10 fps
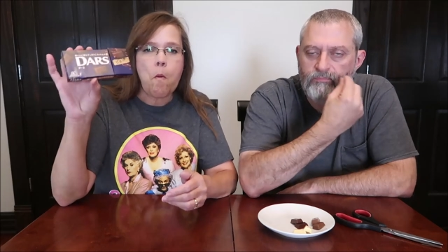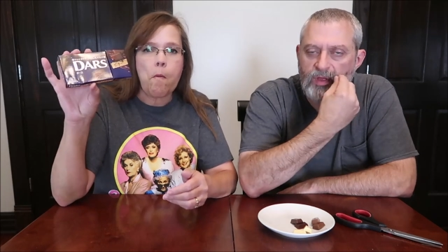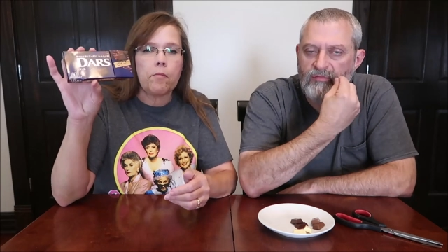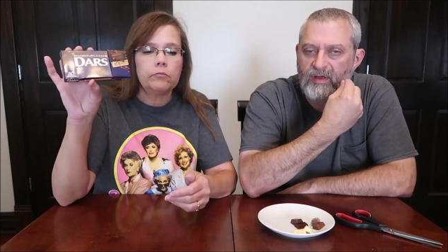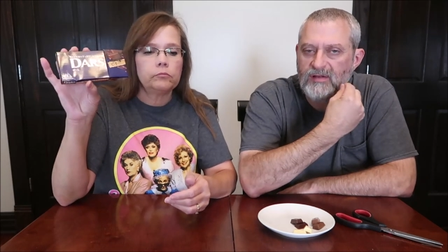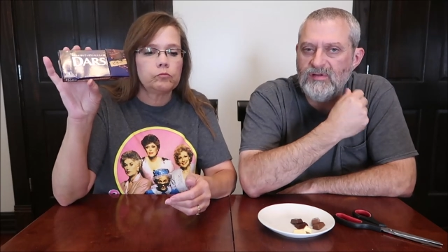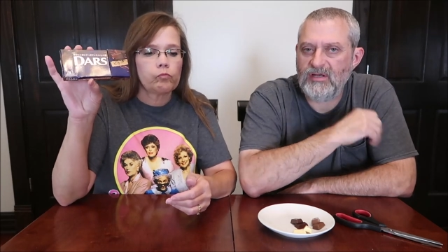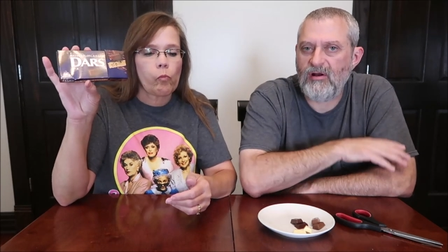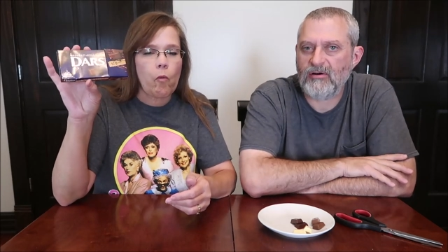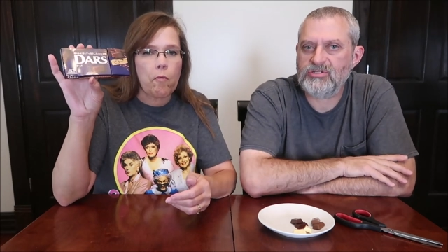Speaker 1: Definitely has that
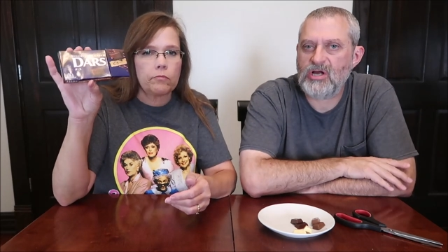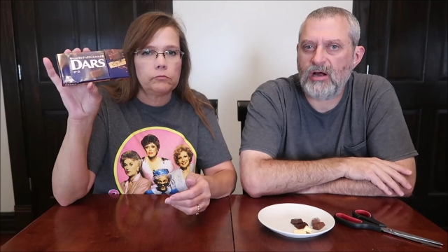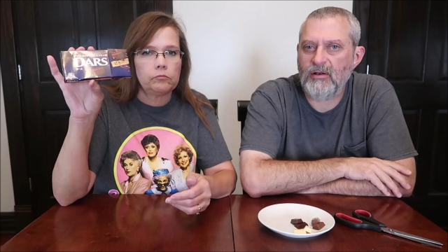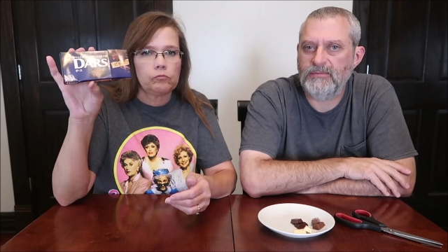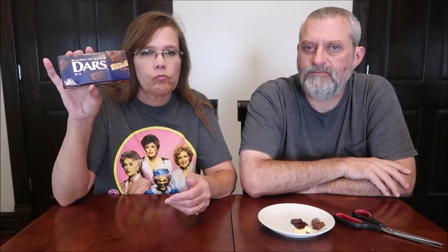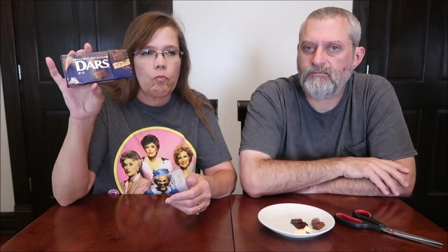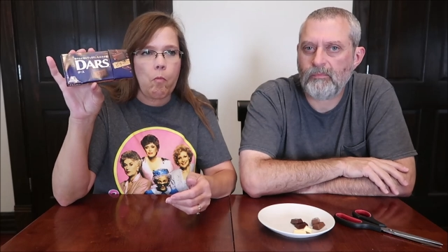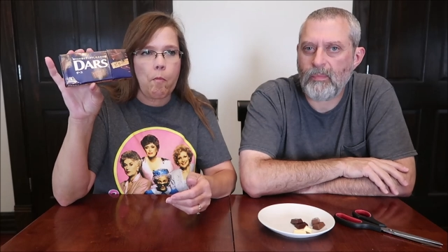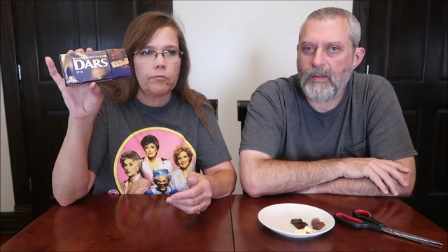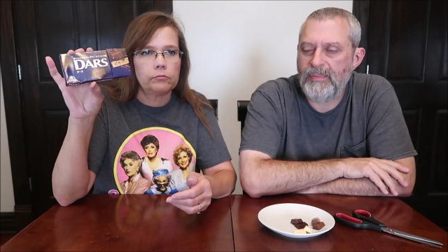dark chocolate
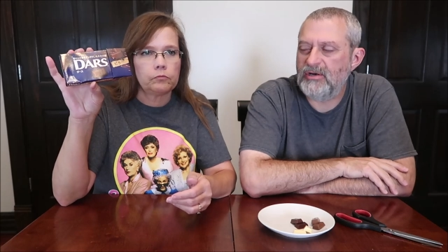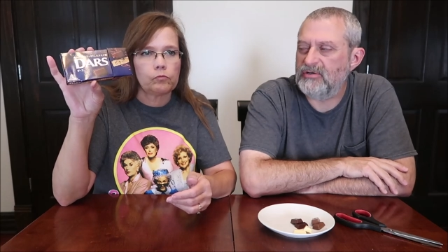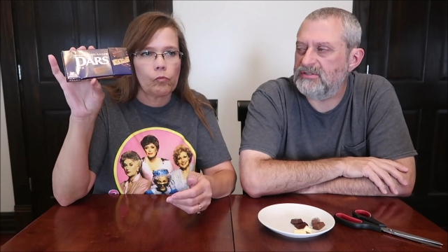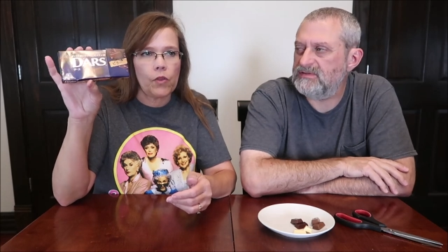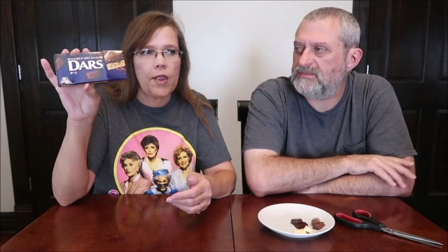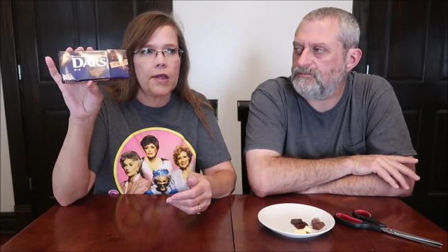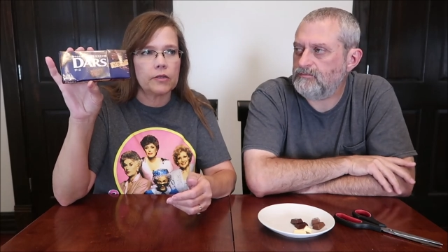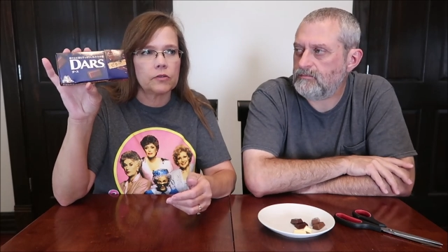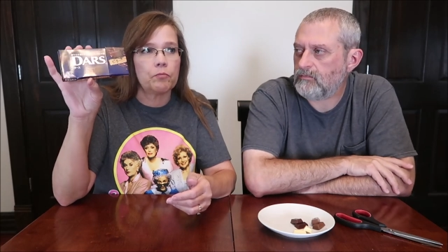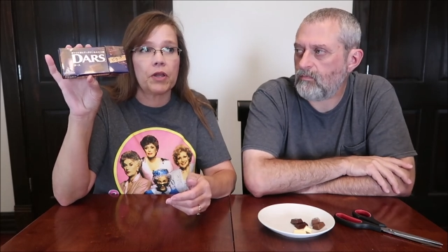bitterness.
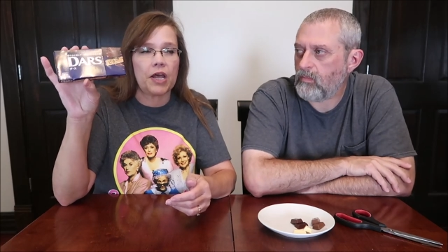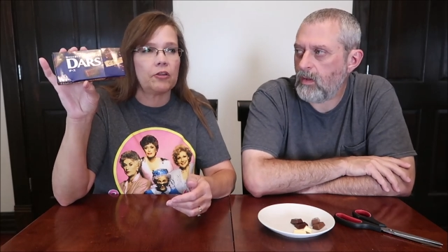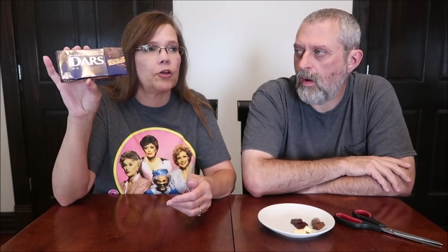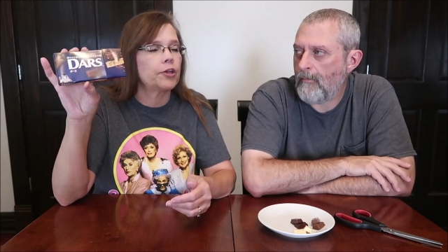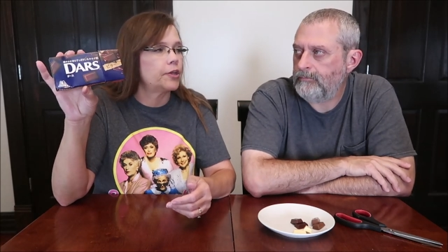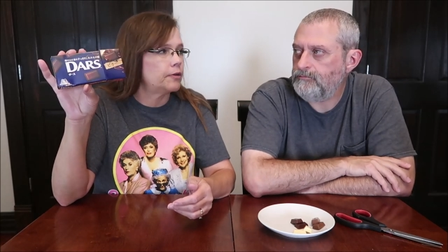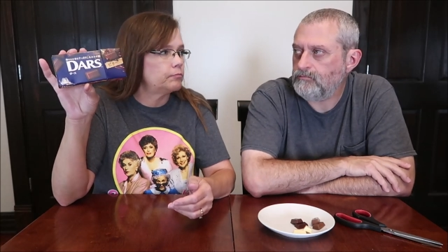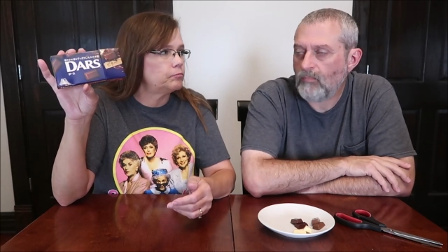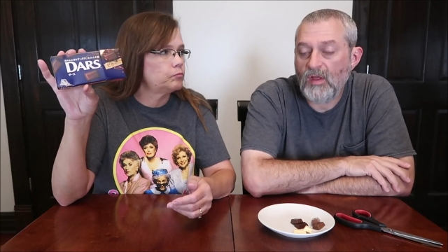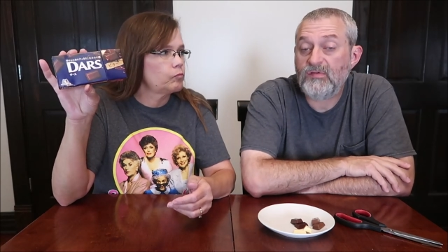
Speaker 2: Yeah, but I like it.
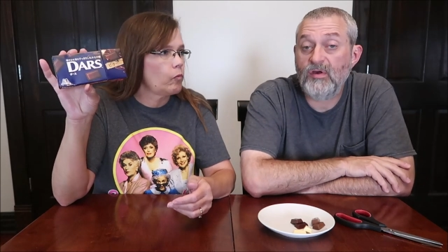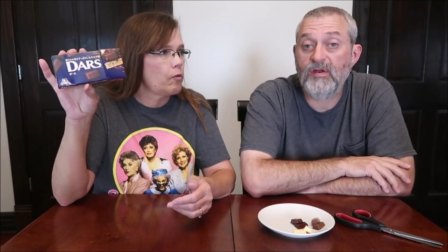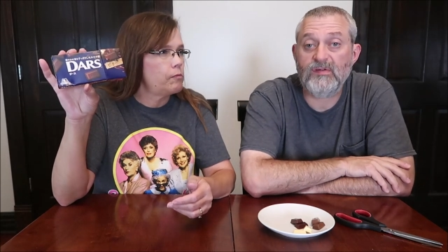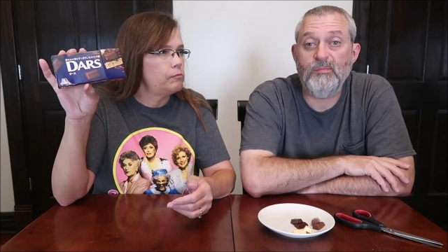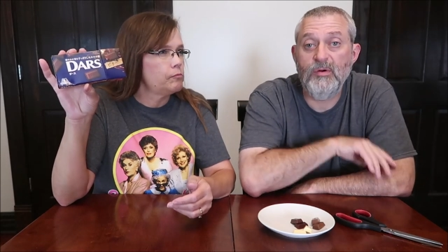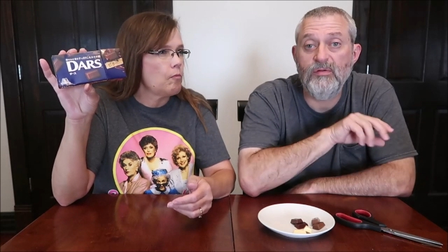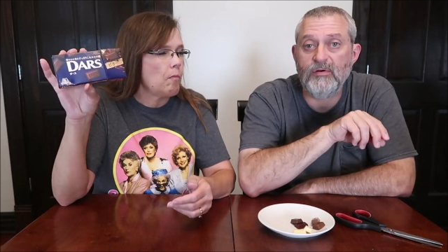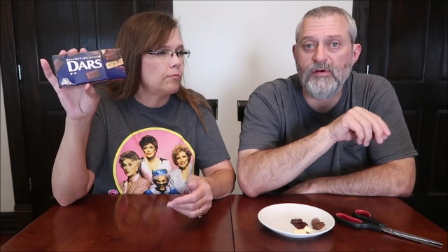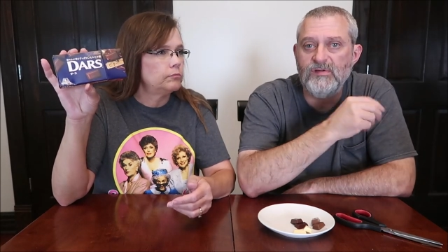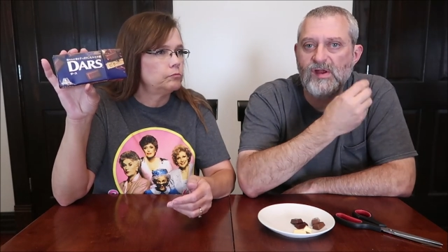
Speaker 1: It's good. It's
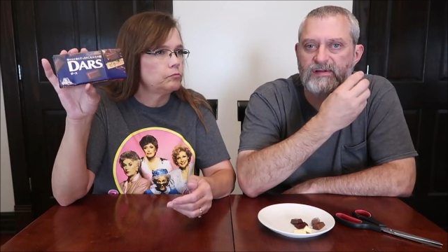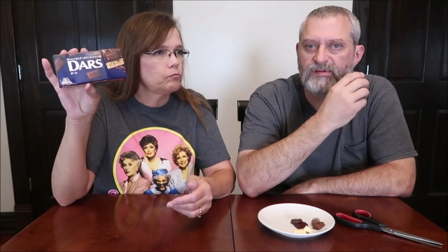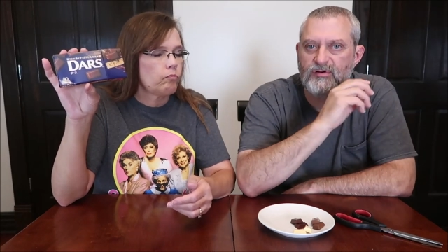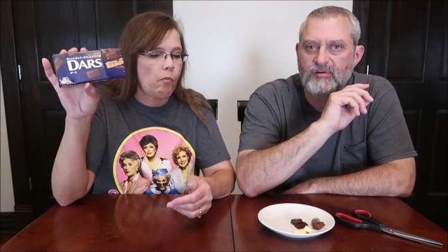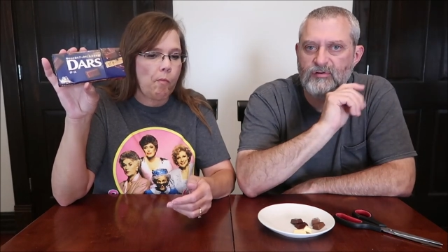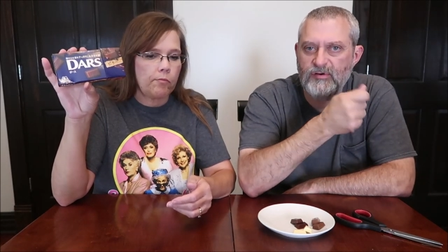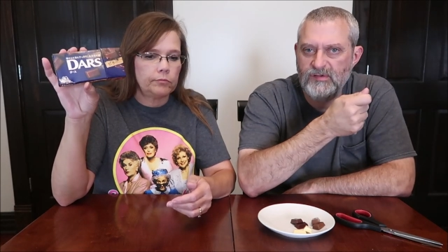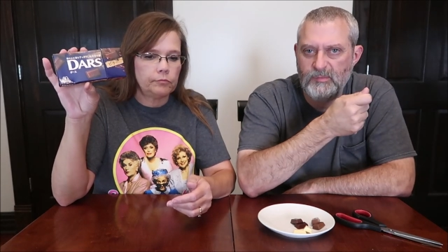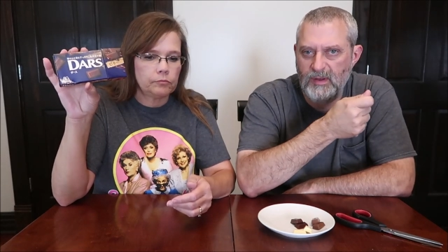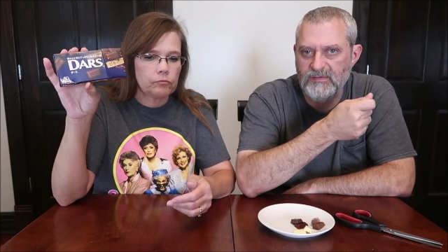smoother. It's not as
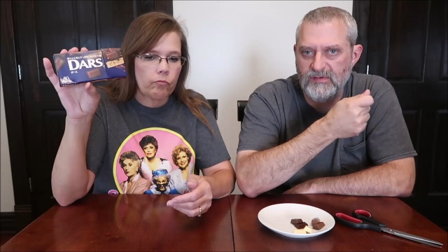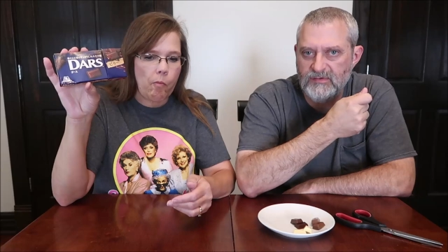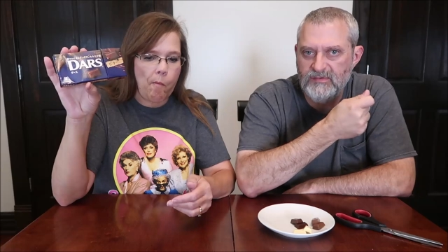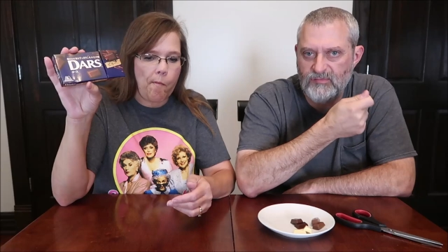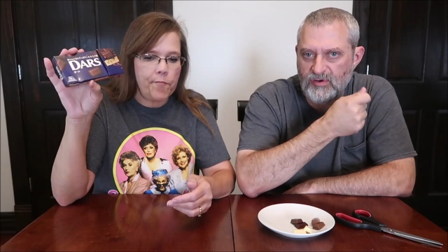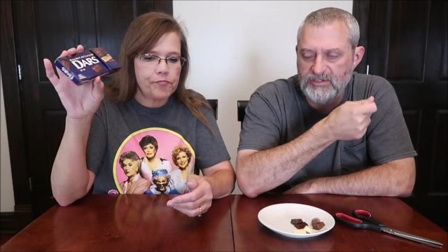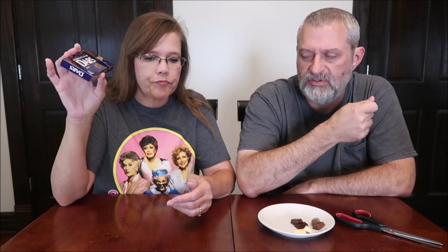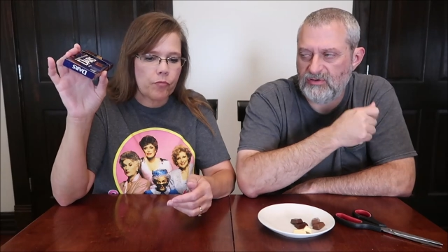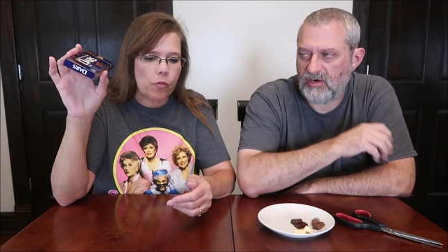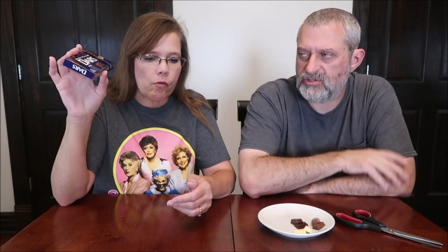crisp as a
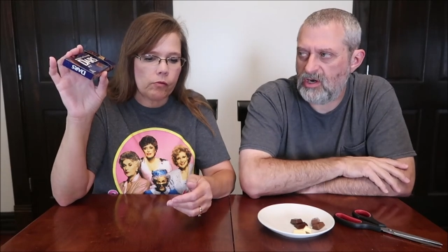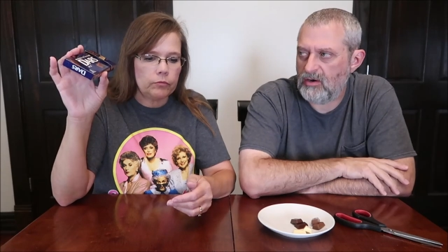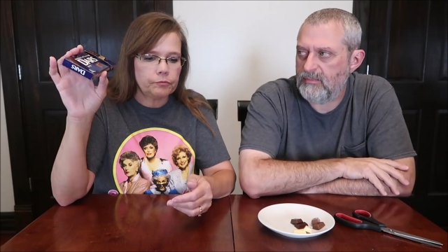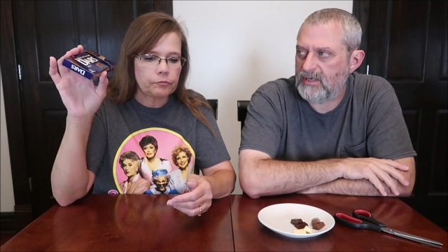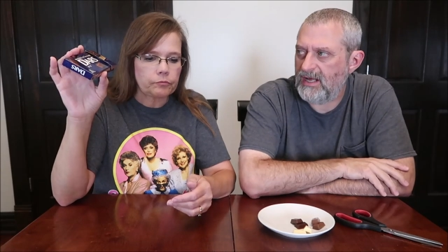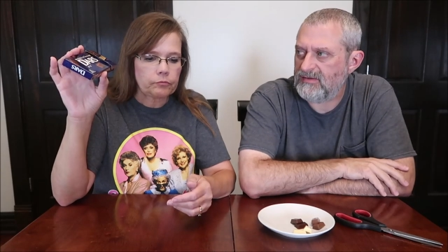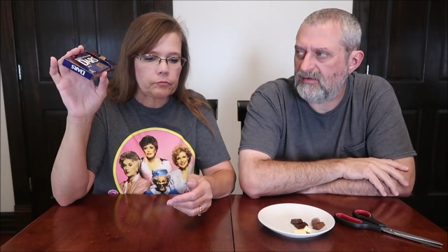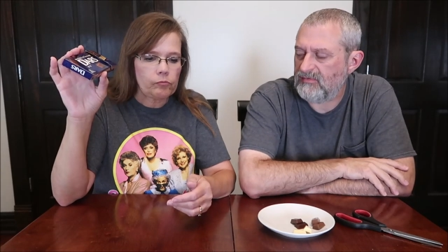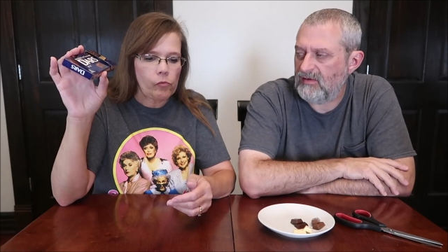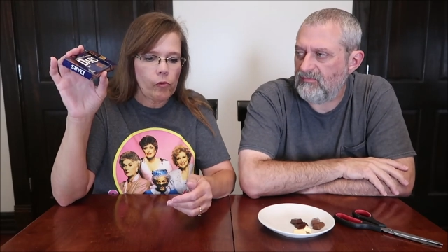traditional dark chocolate, but it has
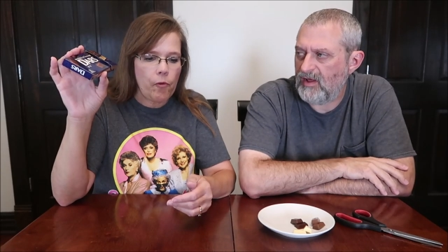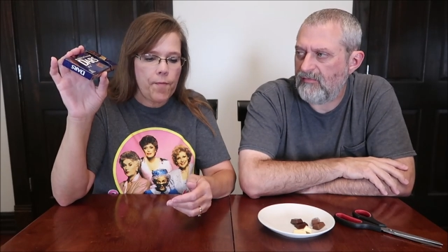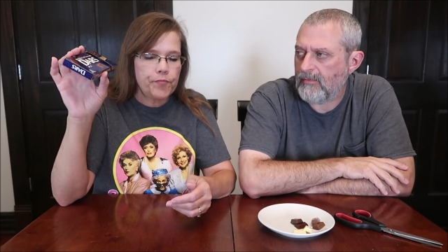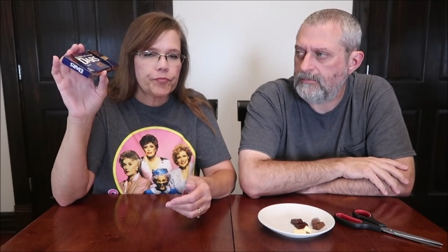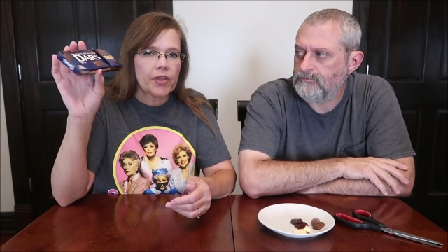that same flavor.